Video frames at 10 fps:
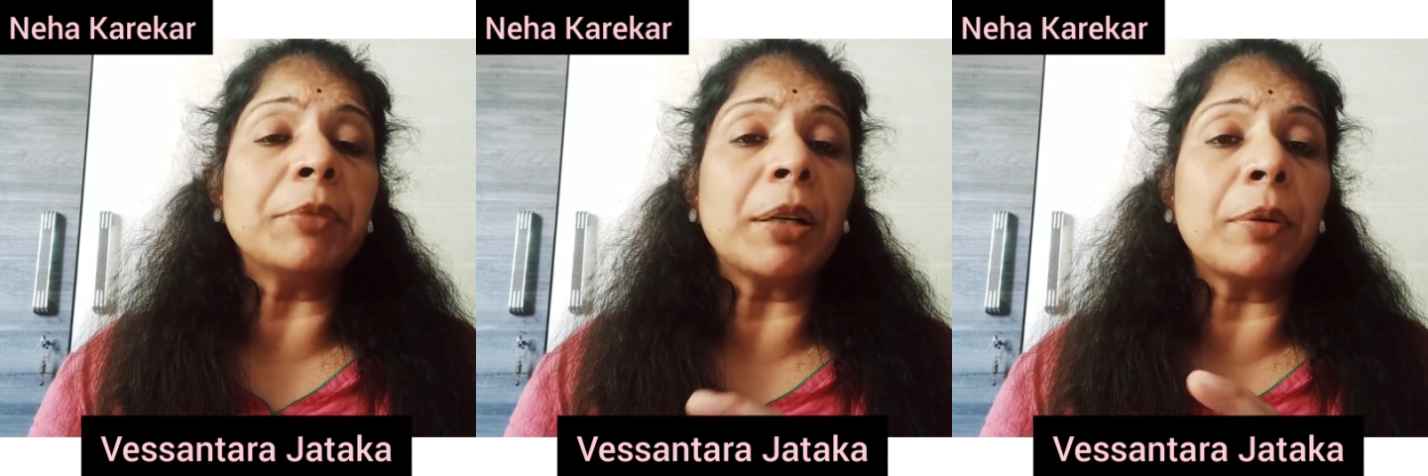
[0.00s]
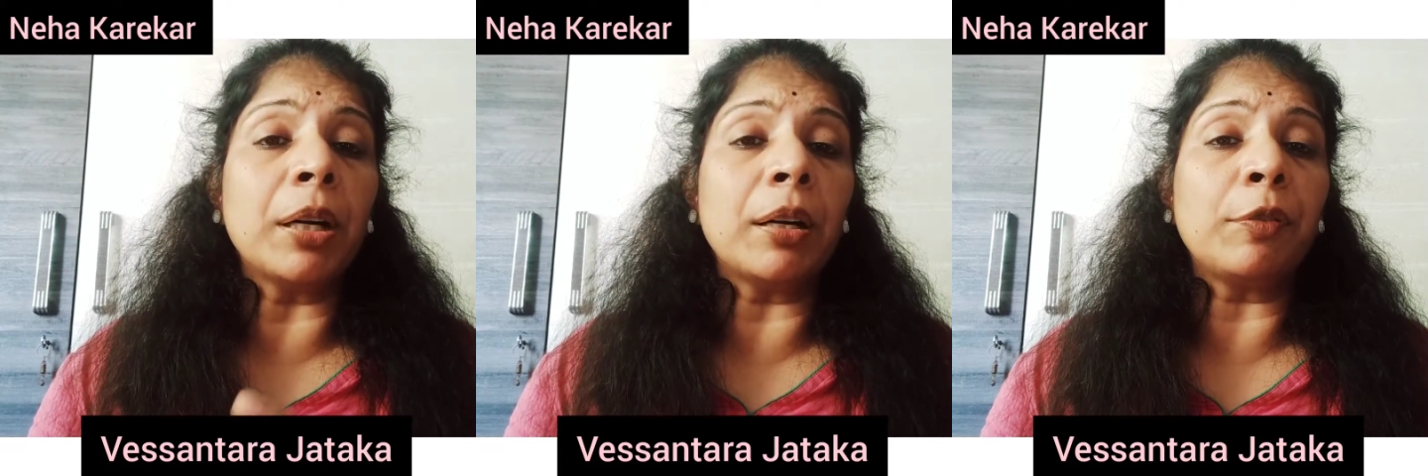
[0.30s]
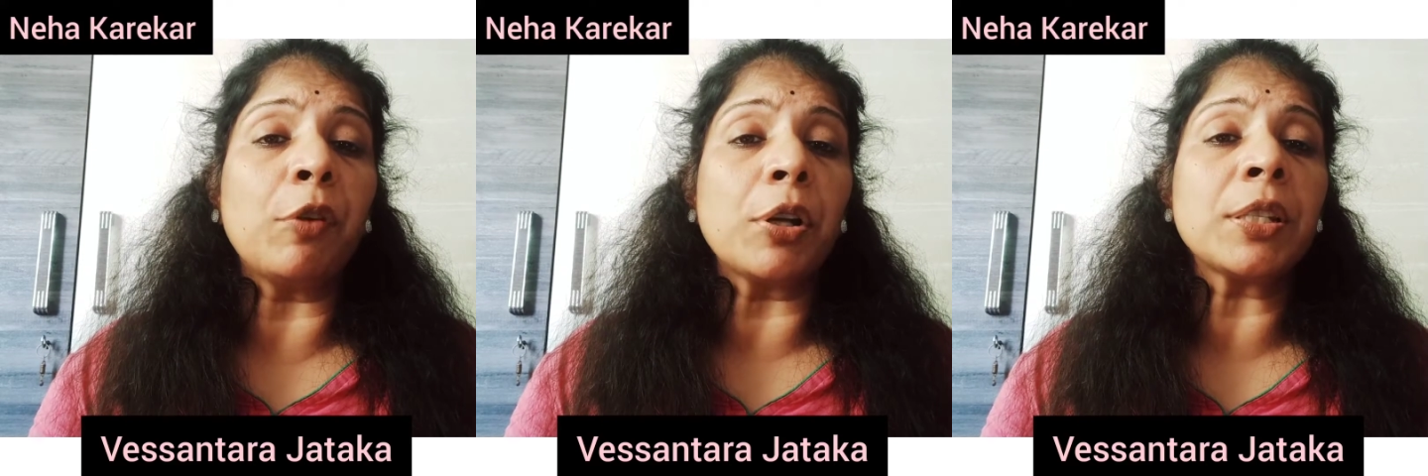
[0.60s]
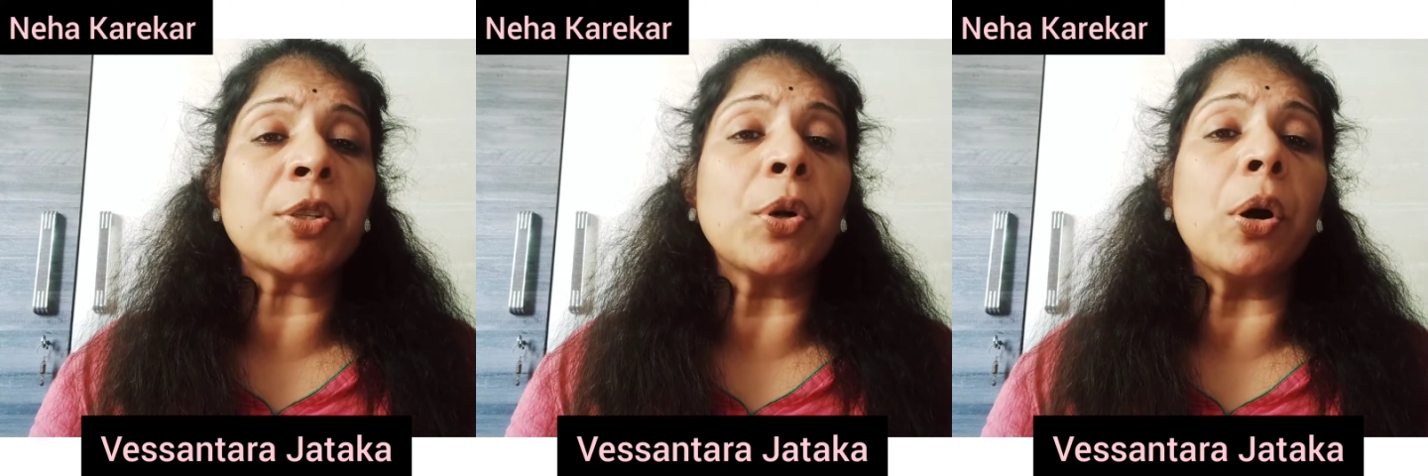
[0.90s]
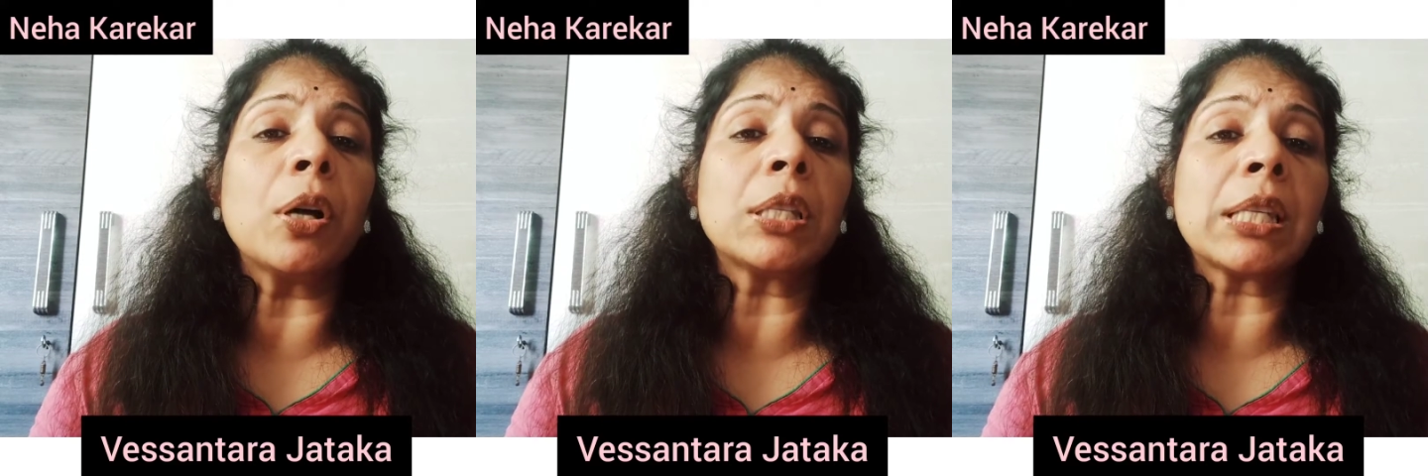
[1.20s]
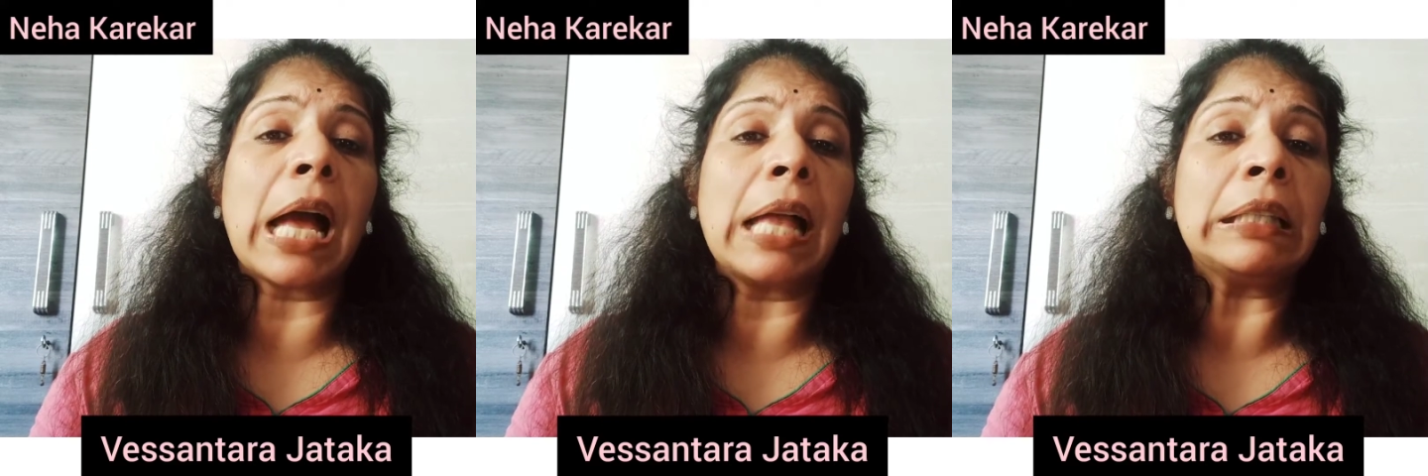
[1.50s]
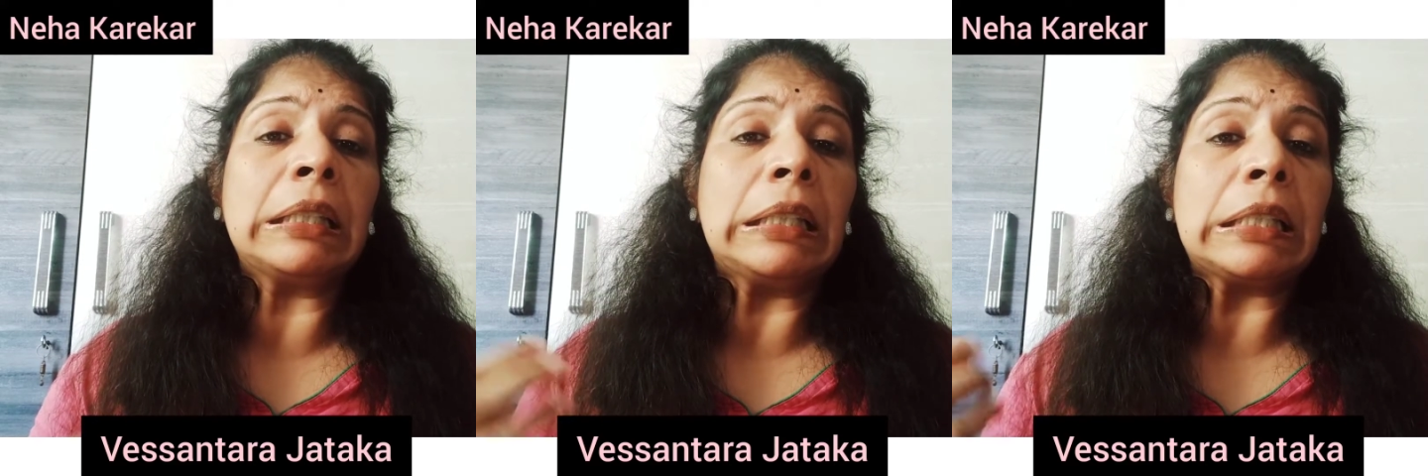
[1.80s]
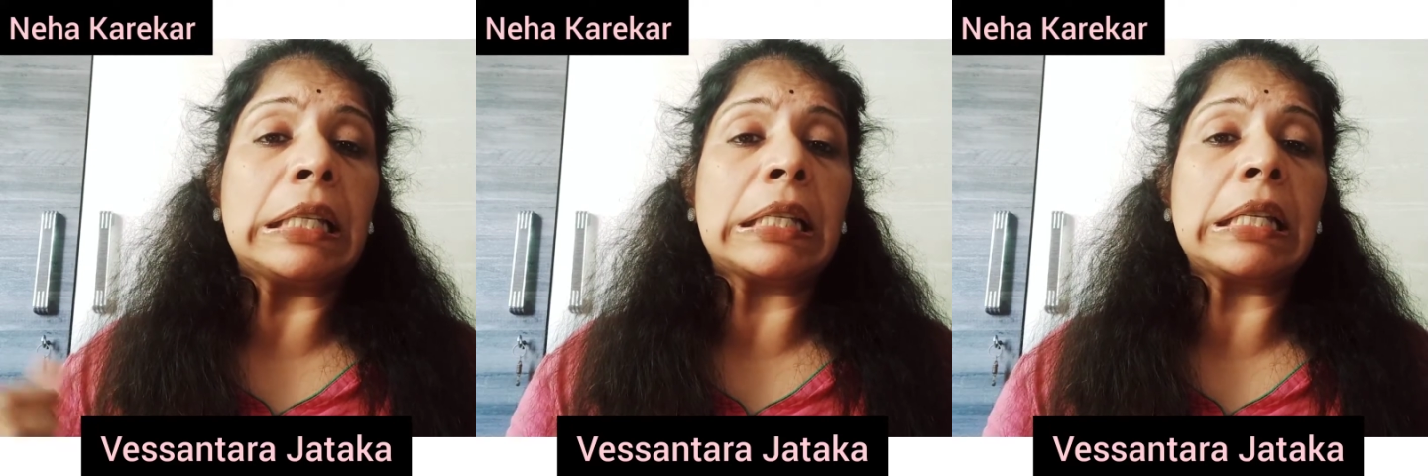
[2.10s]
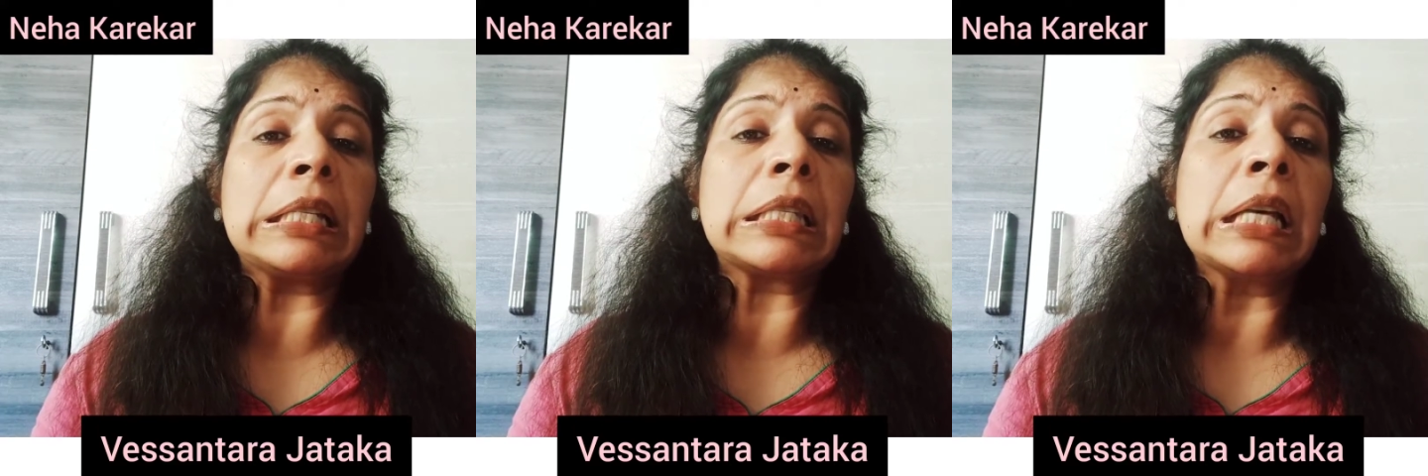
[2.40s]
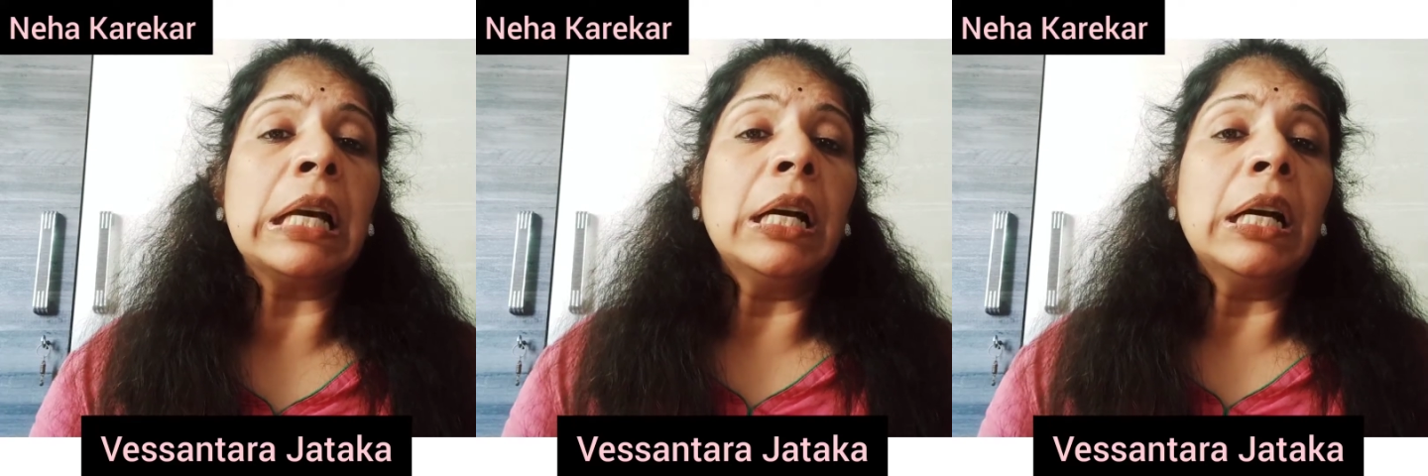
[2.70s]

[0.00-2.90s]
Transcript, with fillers: the uh, forest gods and the deities